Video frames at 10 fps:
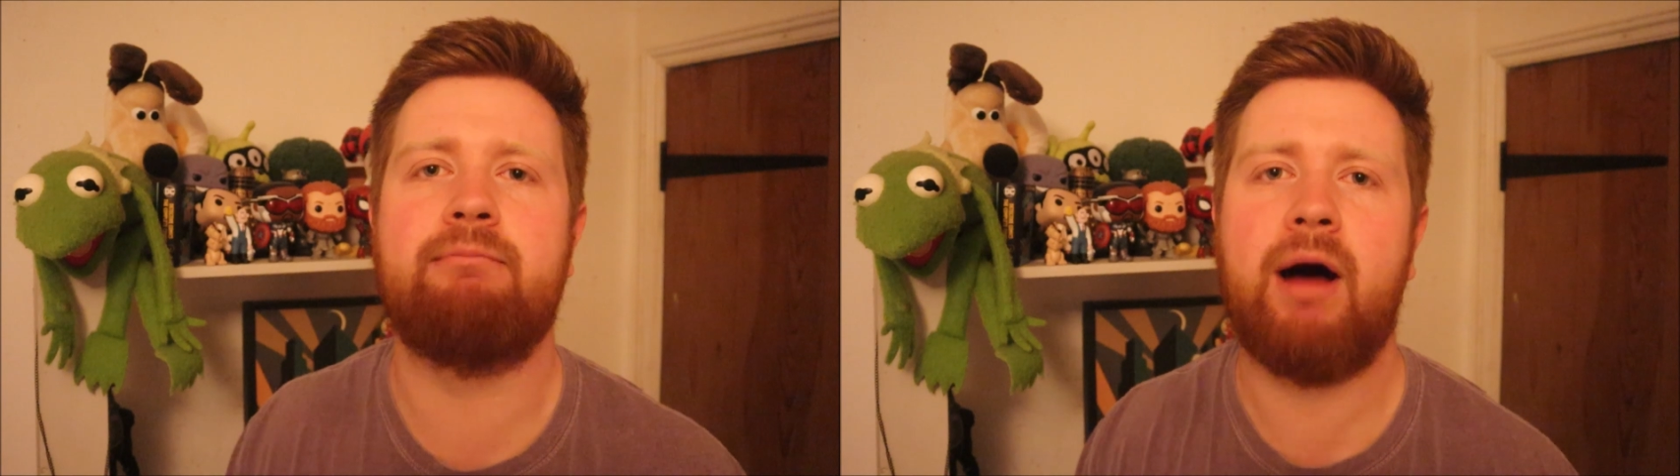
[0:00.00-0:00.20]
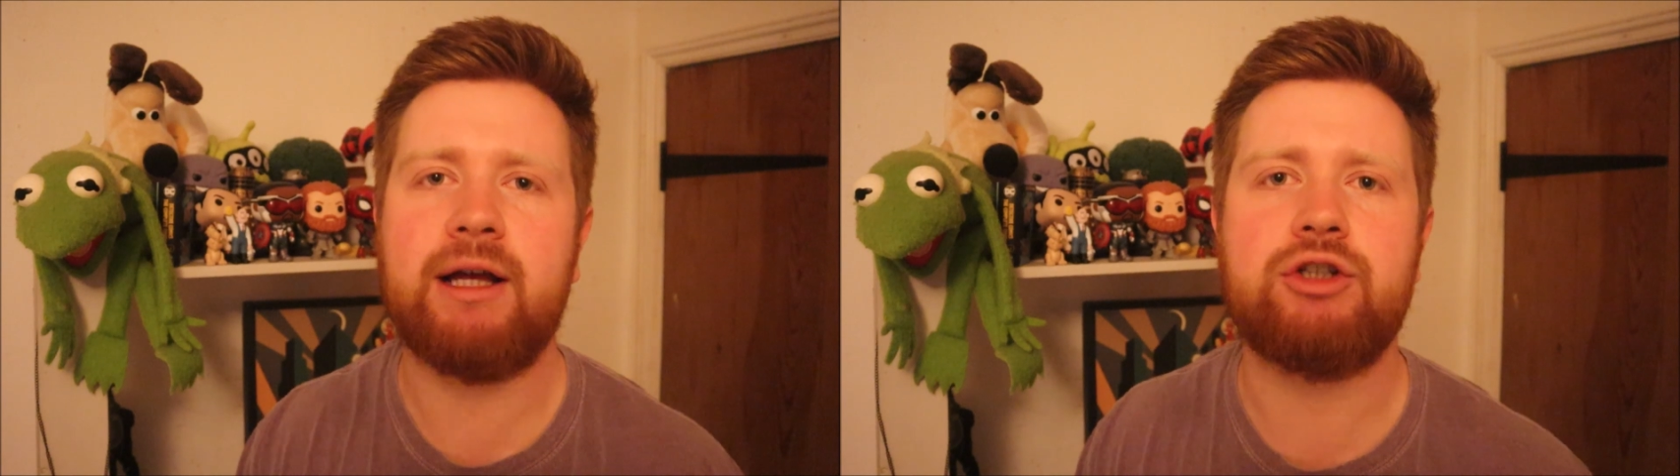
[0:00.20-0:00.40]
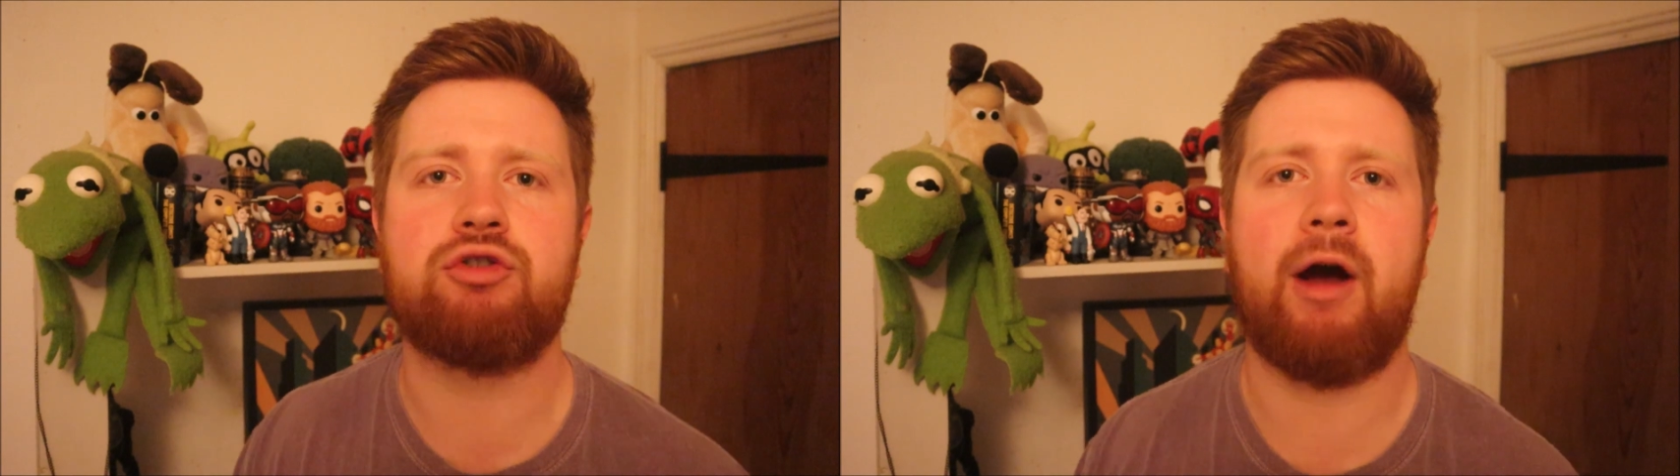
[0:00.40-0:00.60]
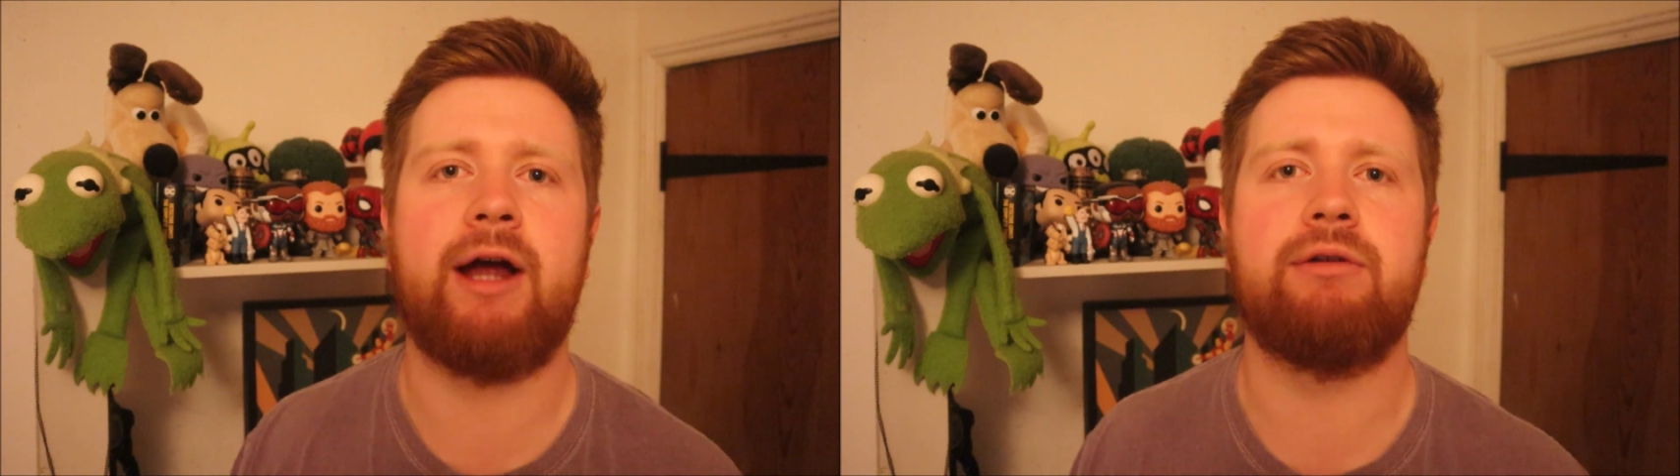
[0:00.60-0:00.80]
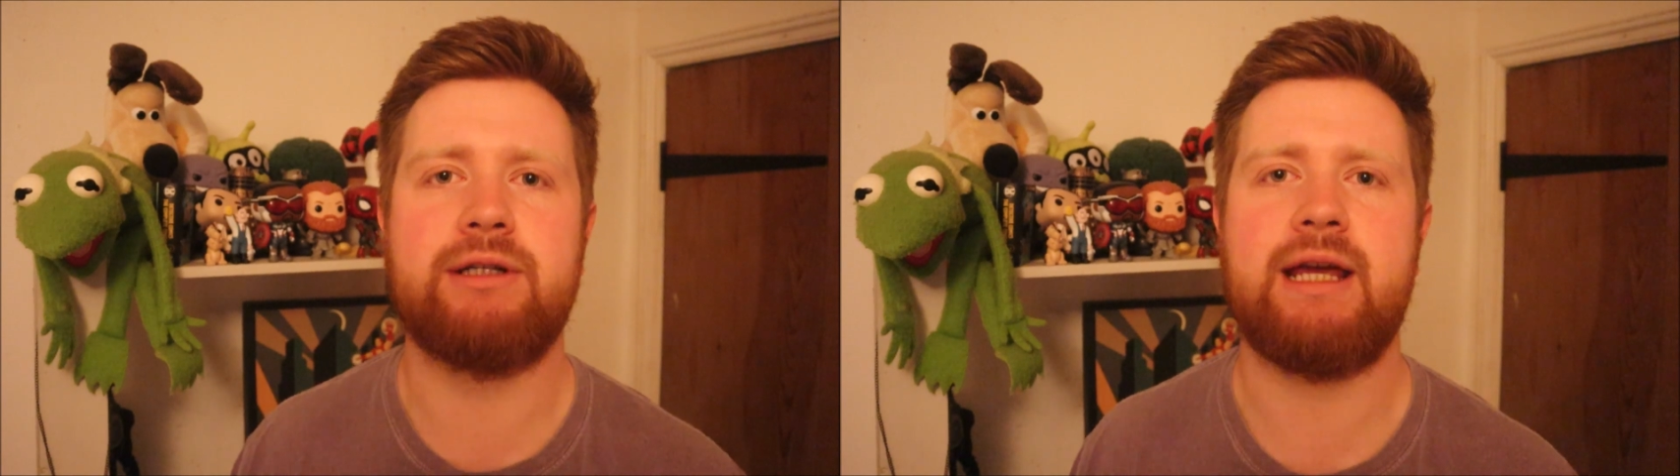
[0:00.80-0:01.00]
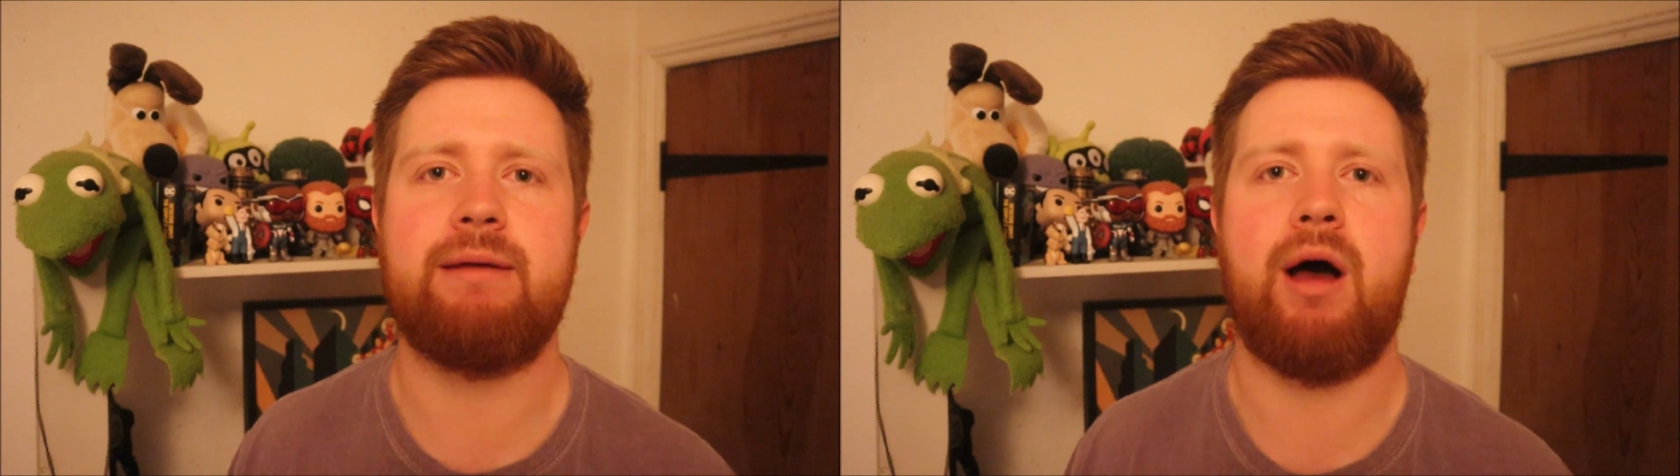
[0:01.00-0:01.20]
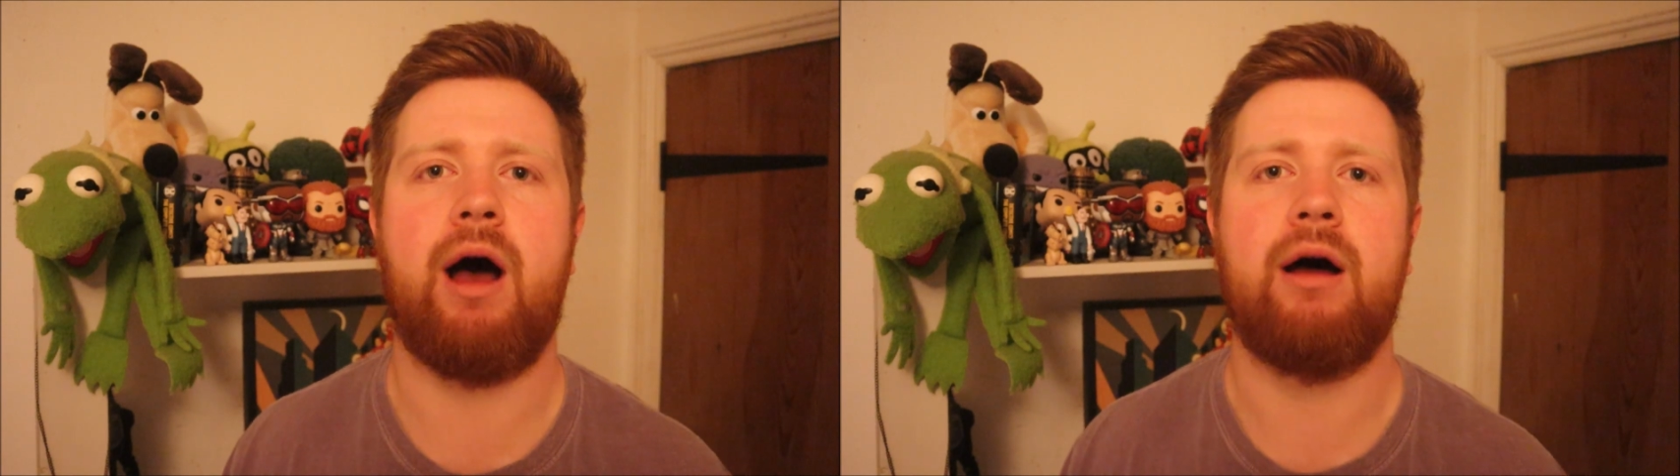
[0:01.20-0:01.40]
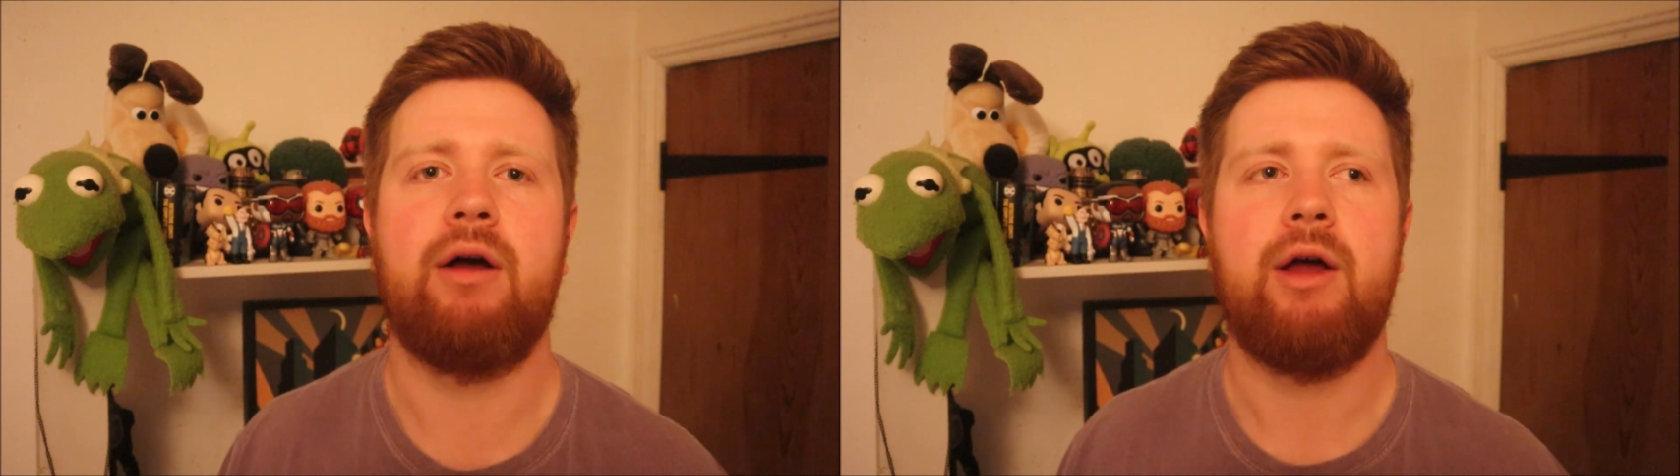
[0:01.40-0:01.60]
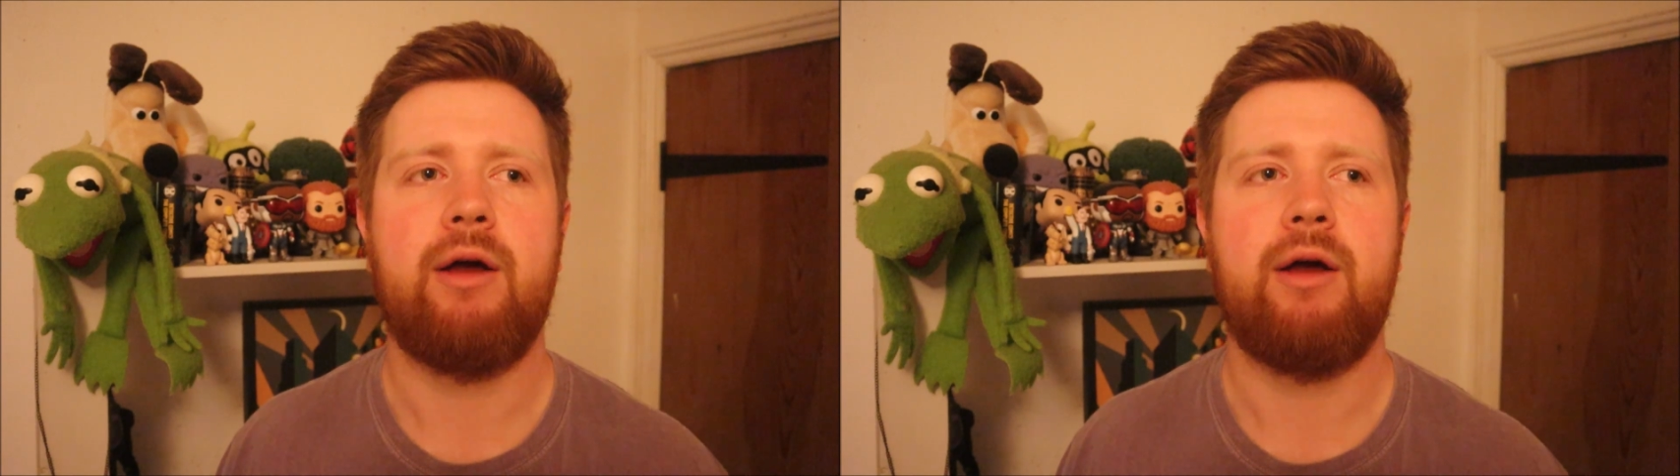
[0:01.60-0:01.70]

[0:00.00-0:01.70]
might try and redeem her,